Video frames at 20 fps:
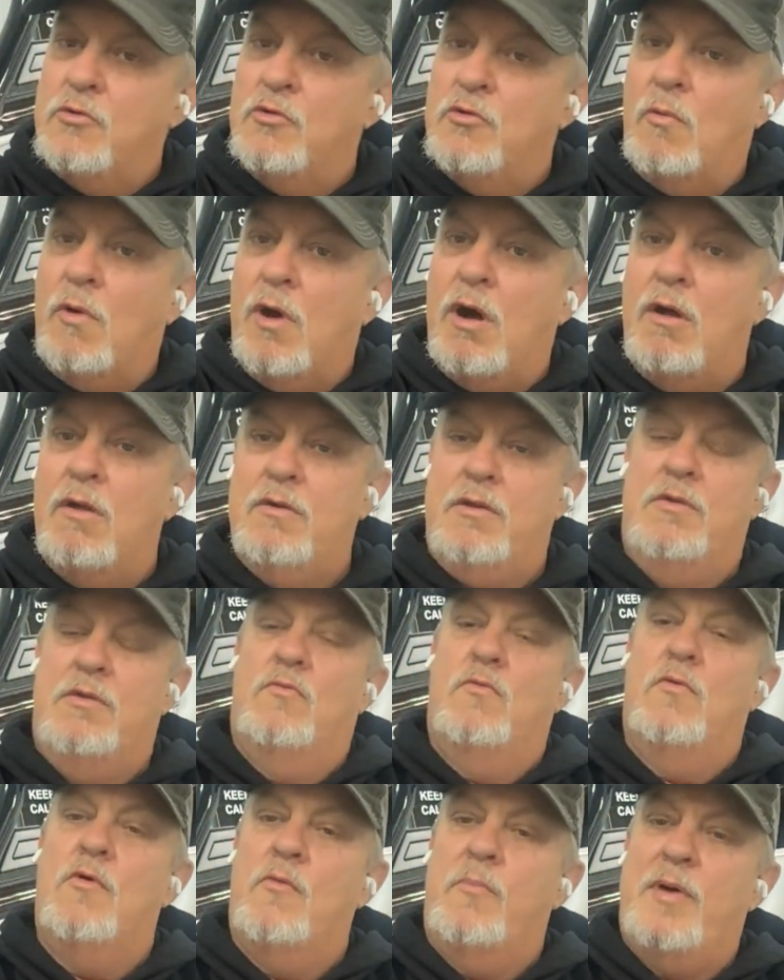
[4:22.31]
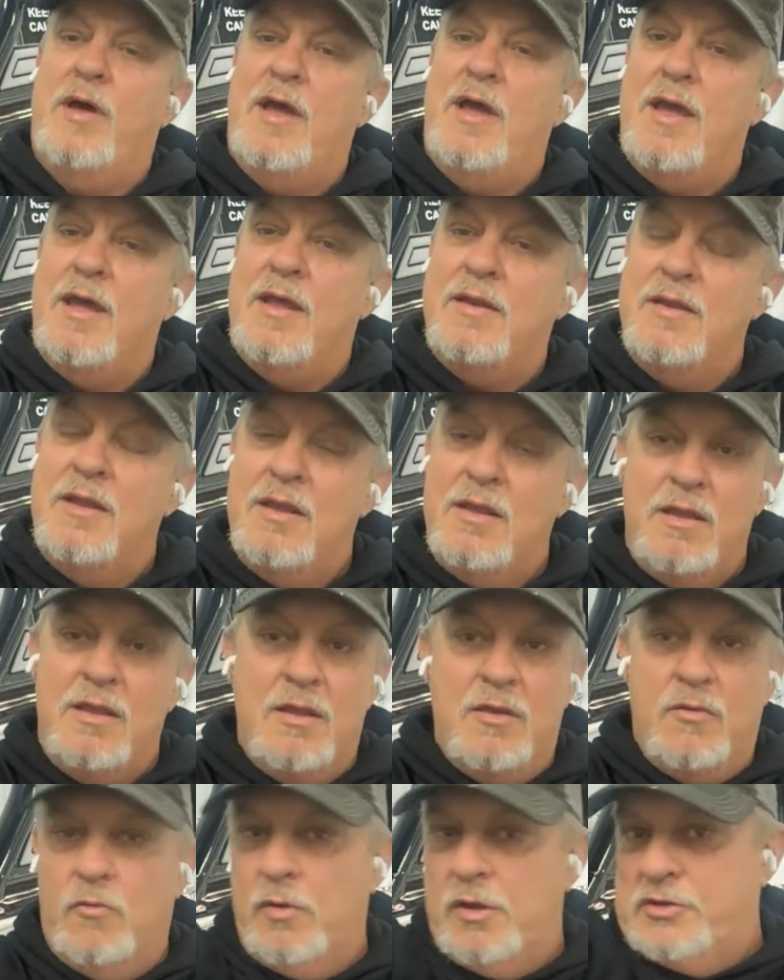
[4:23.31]
DeWalt and a wool pad,
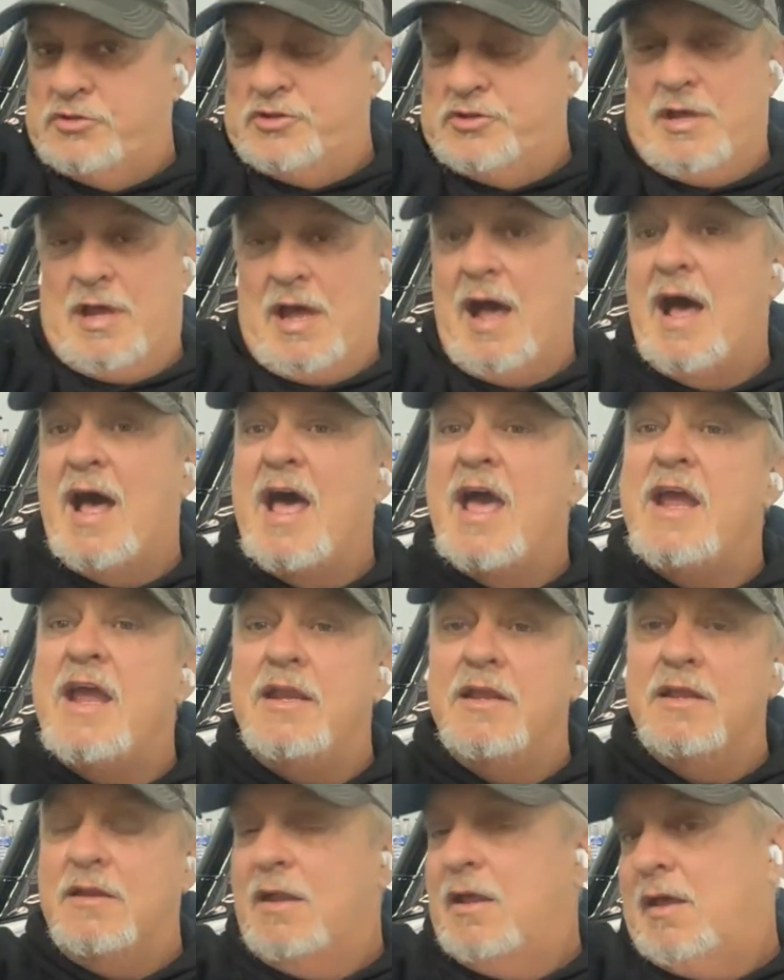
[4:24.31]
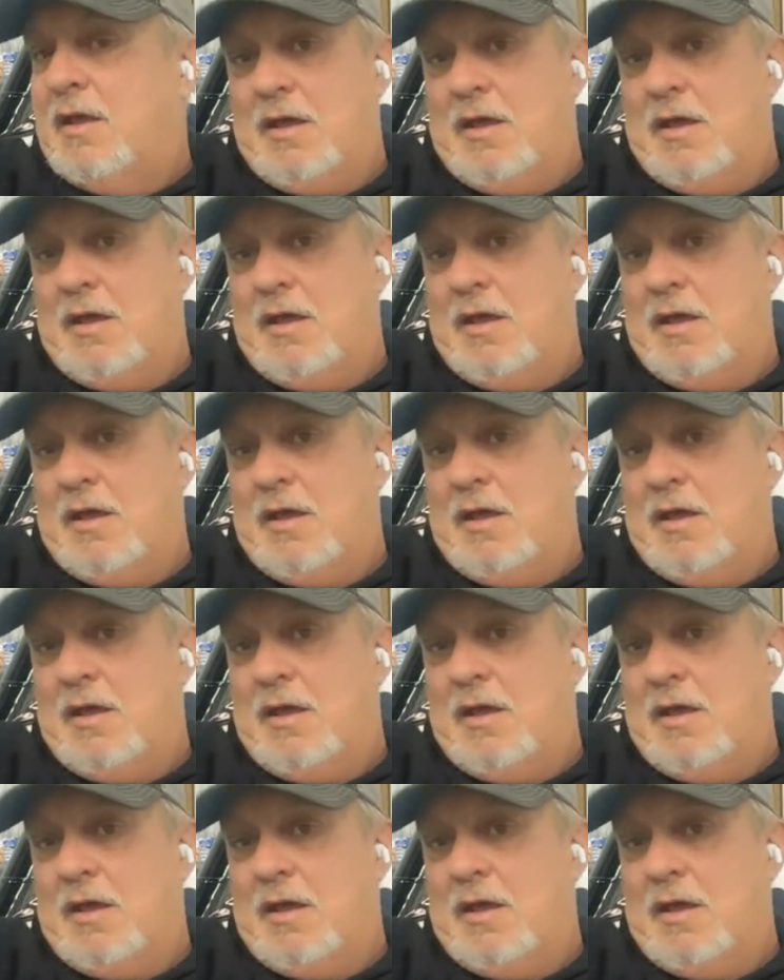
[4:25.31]
which I hated.